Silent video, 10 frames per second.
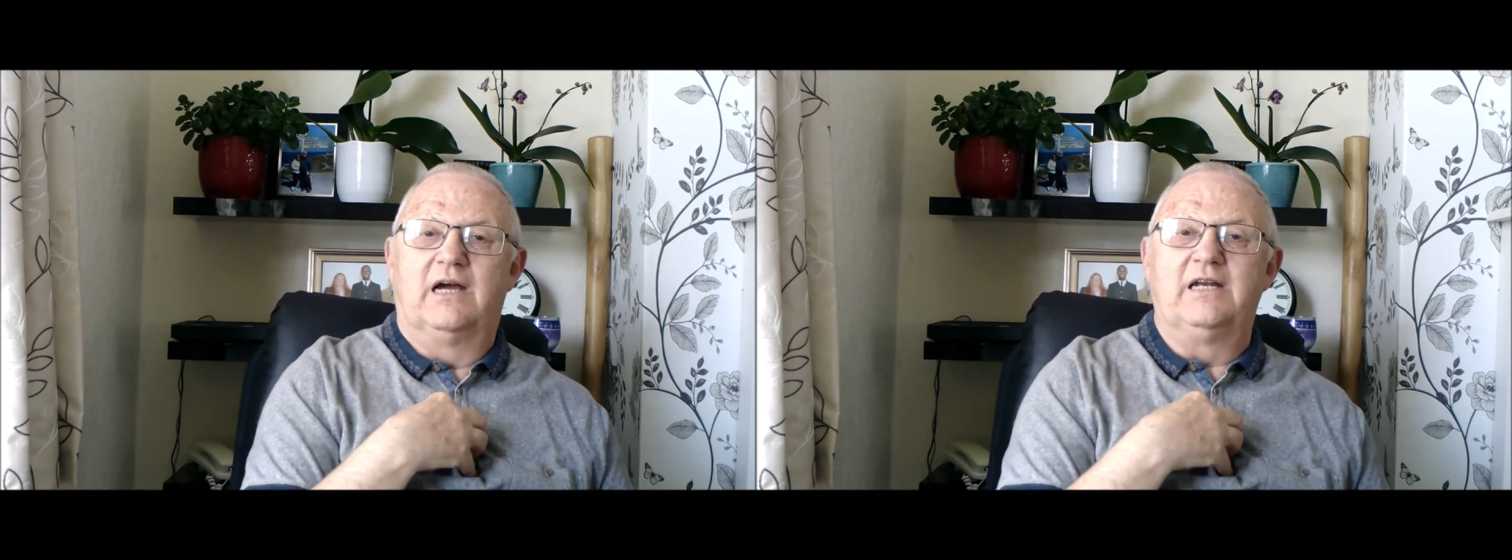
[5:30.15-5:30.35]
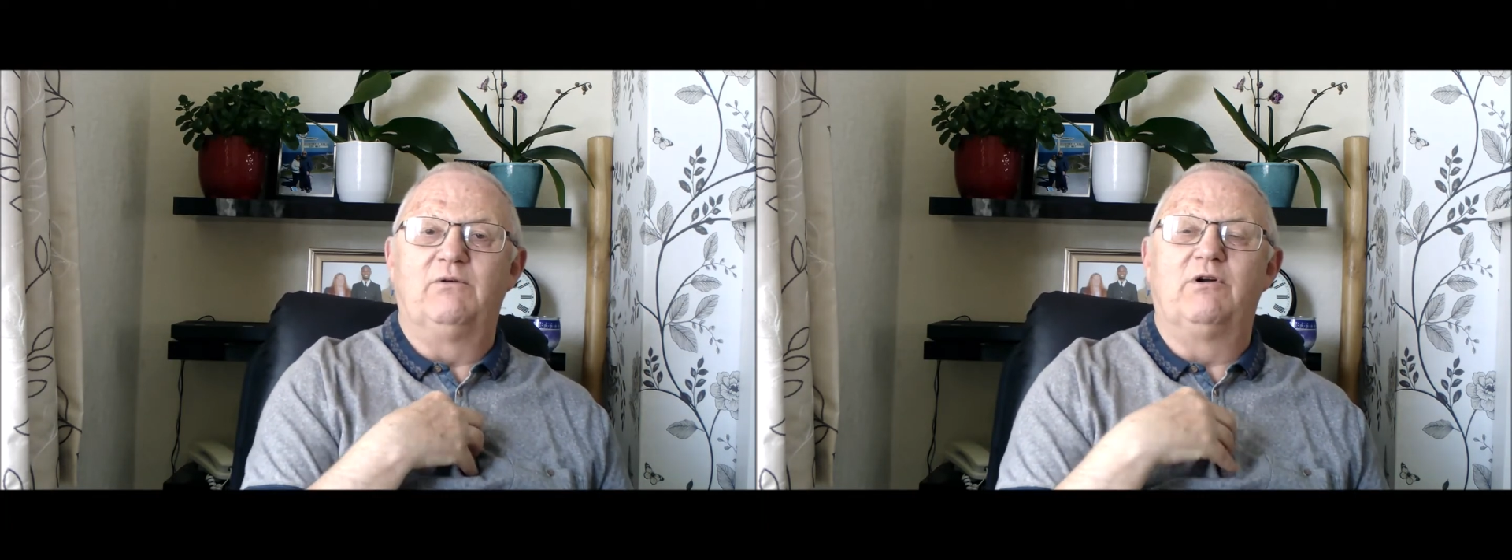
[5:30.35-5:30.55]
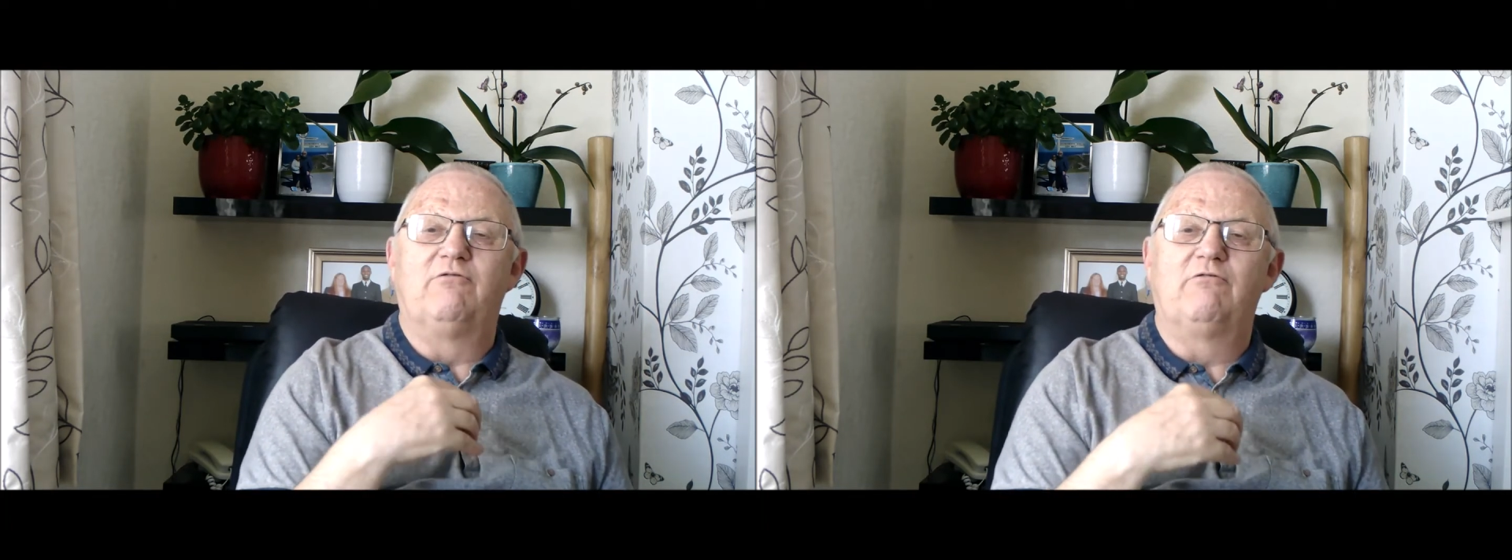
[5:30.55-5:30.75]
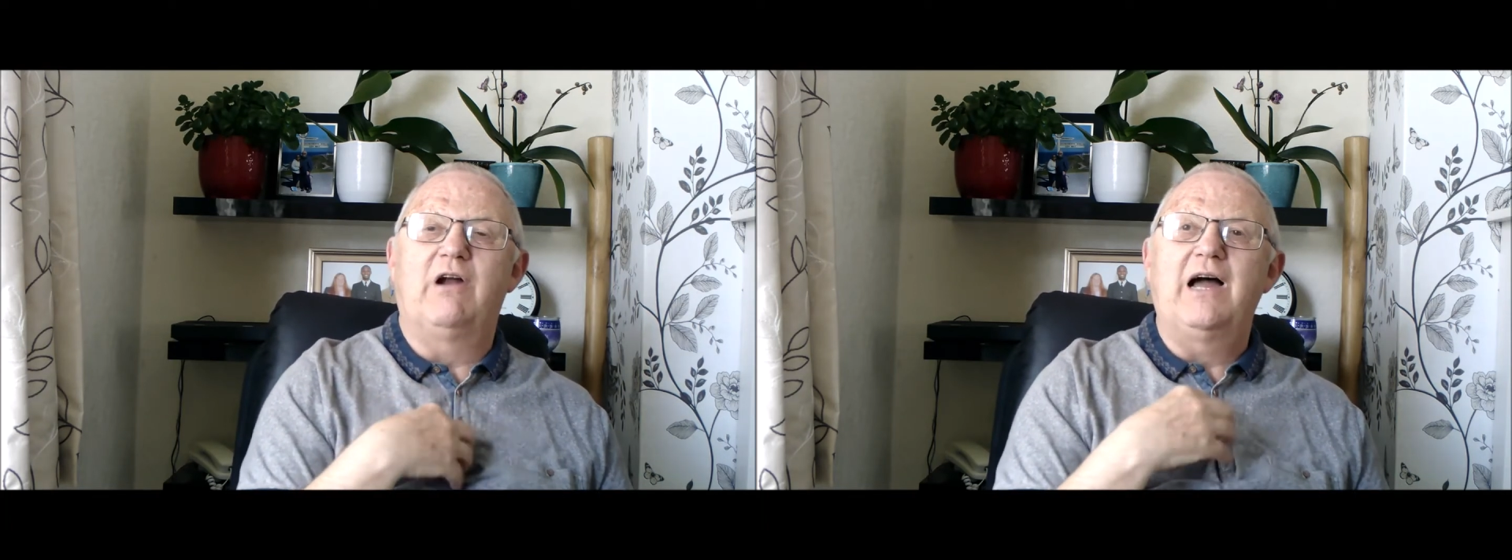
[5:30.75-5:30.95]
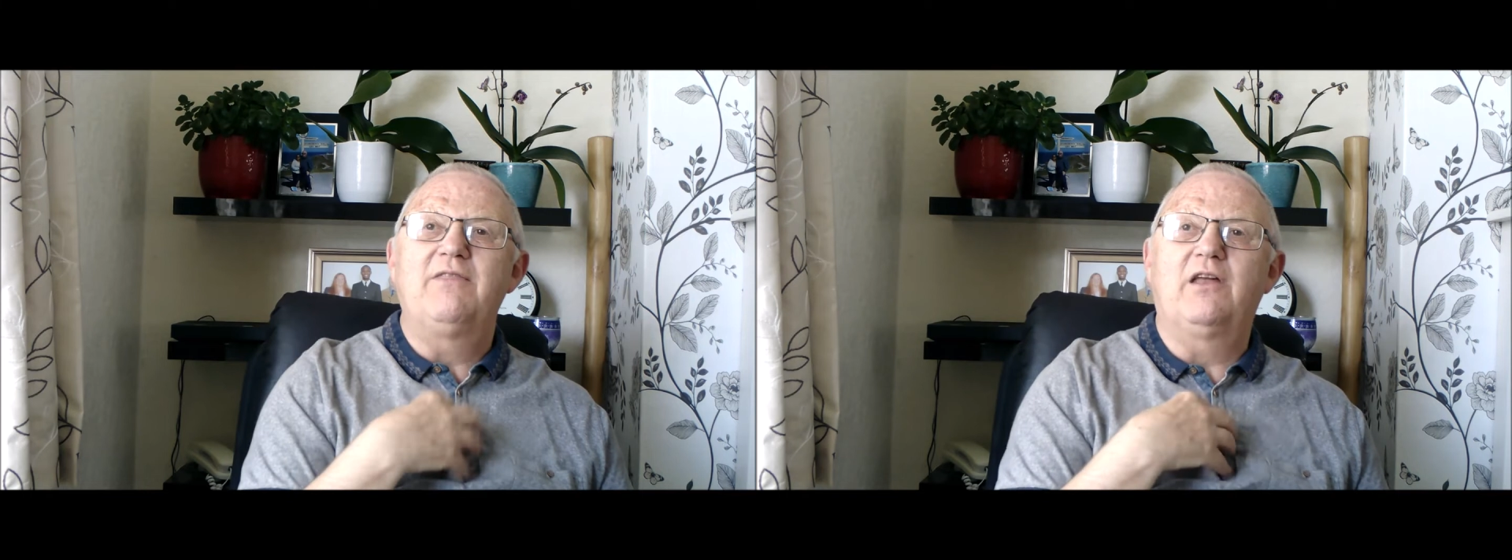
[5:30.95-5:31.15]
And he would
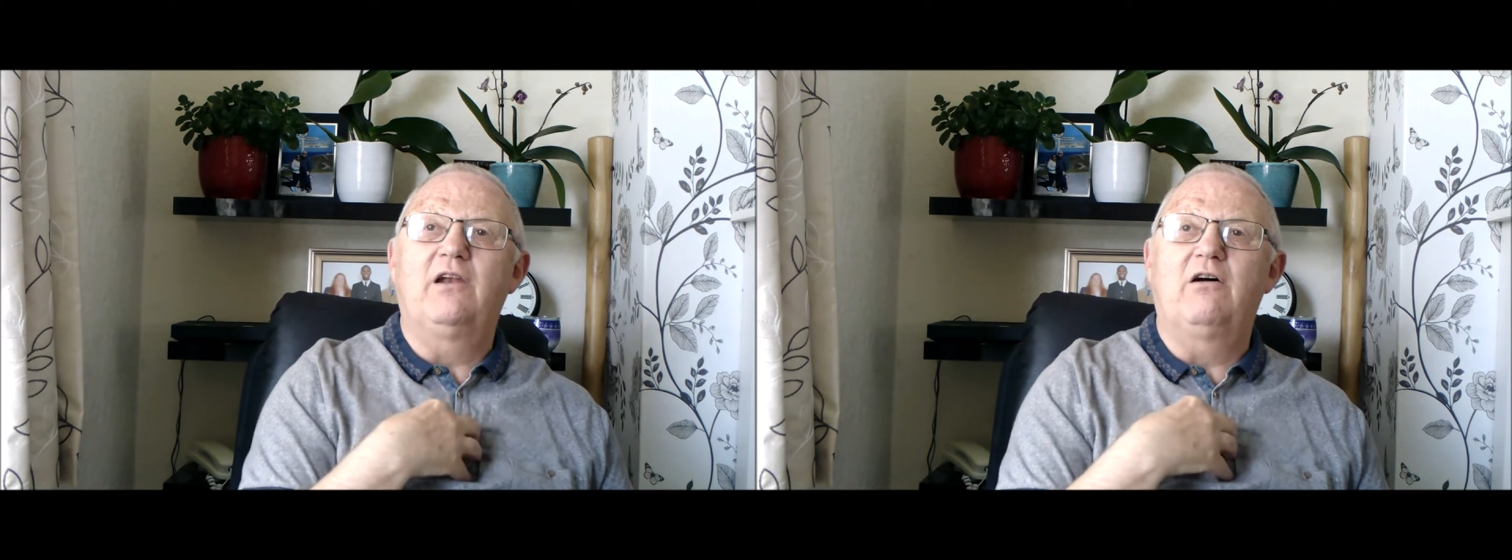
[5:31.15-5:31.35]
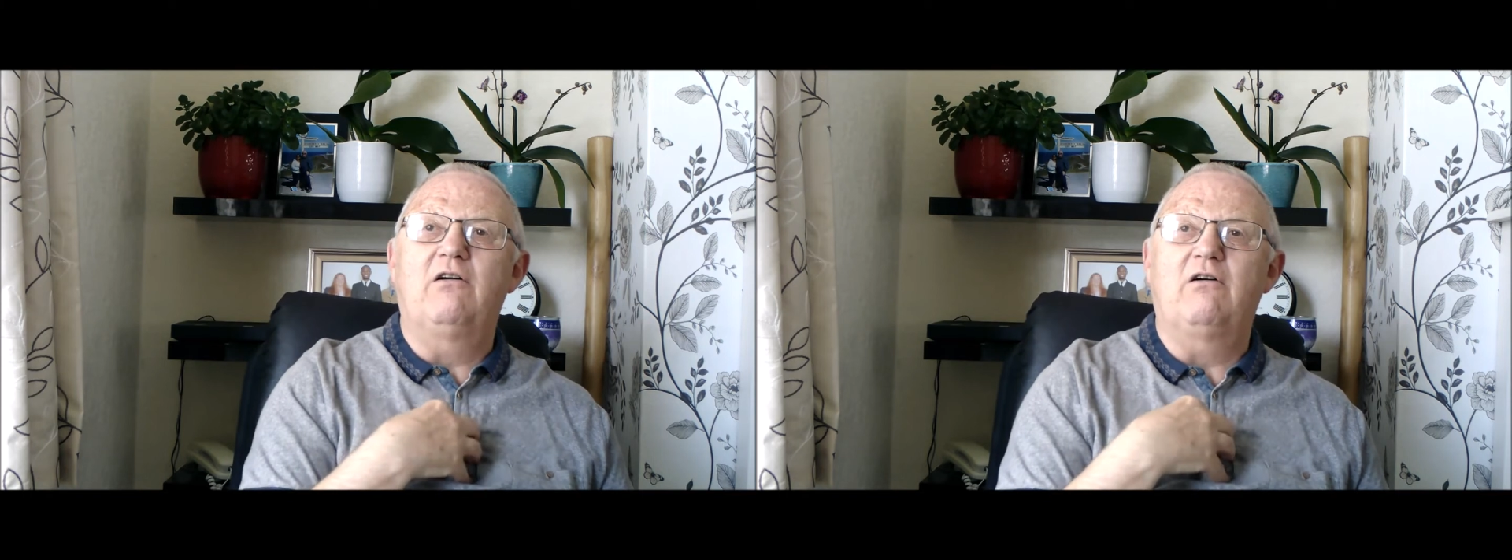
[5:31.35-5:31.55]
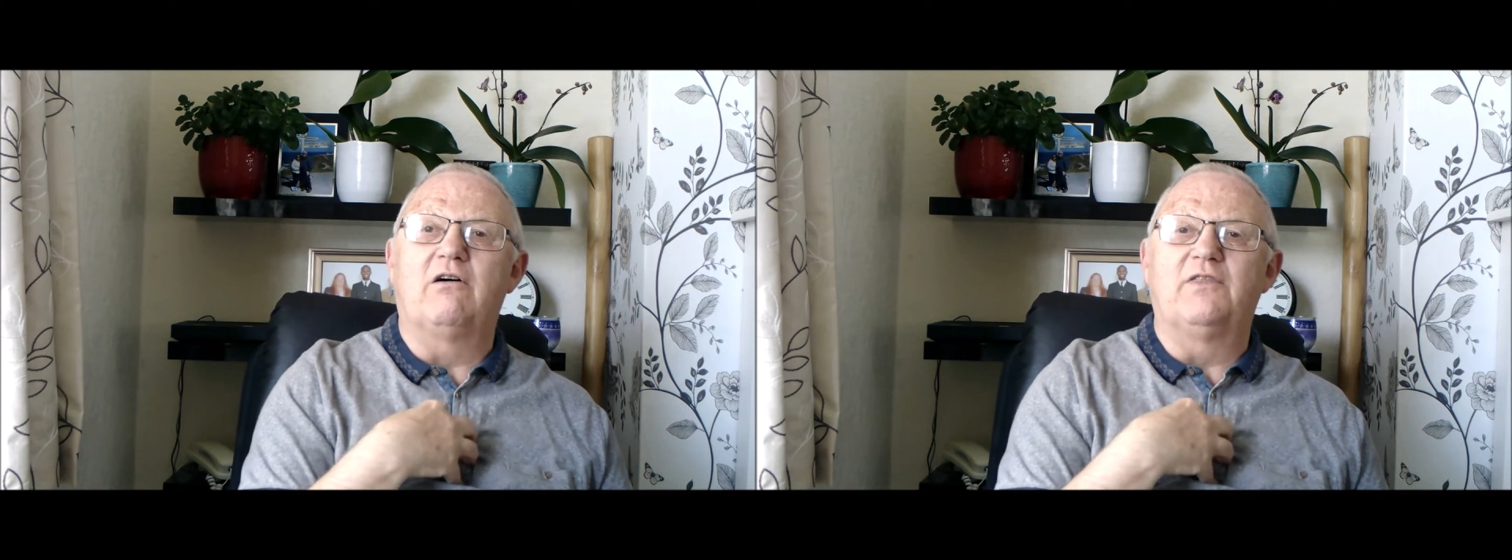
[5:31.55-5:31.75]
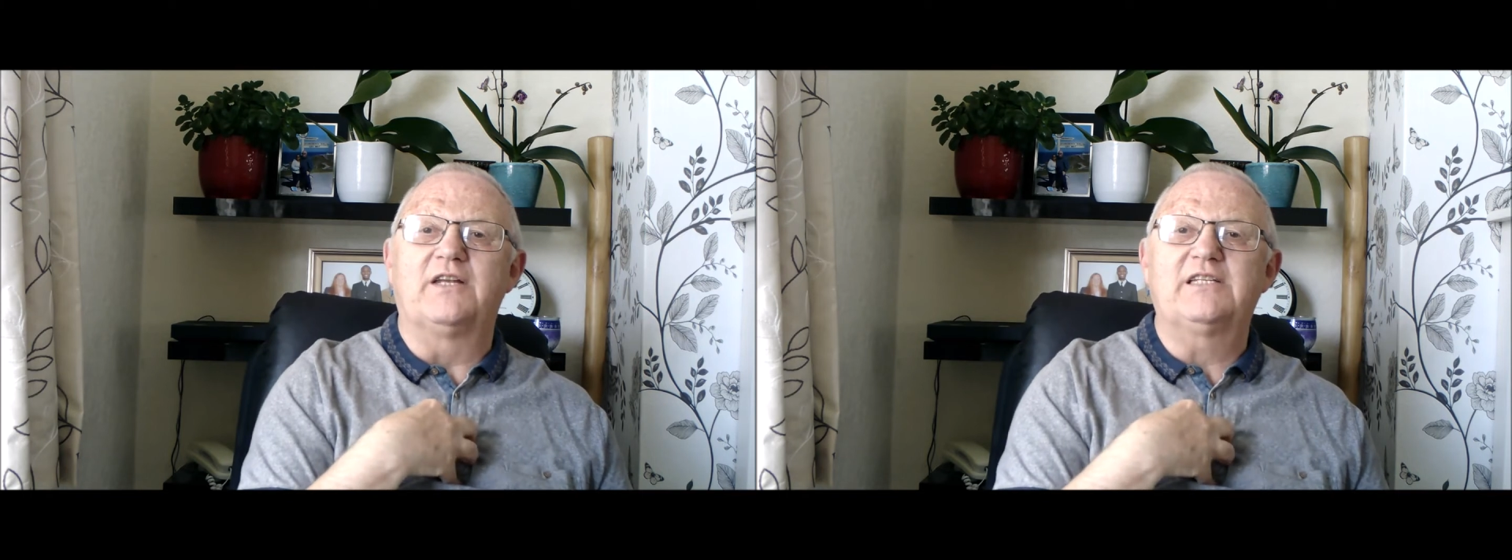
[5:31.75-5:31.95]
write the law on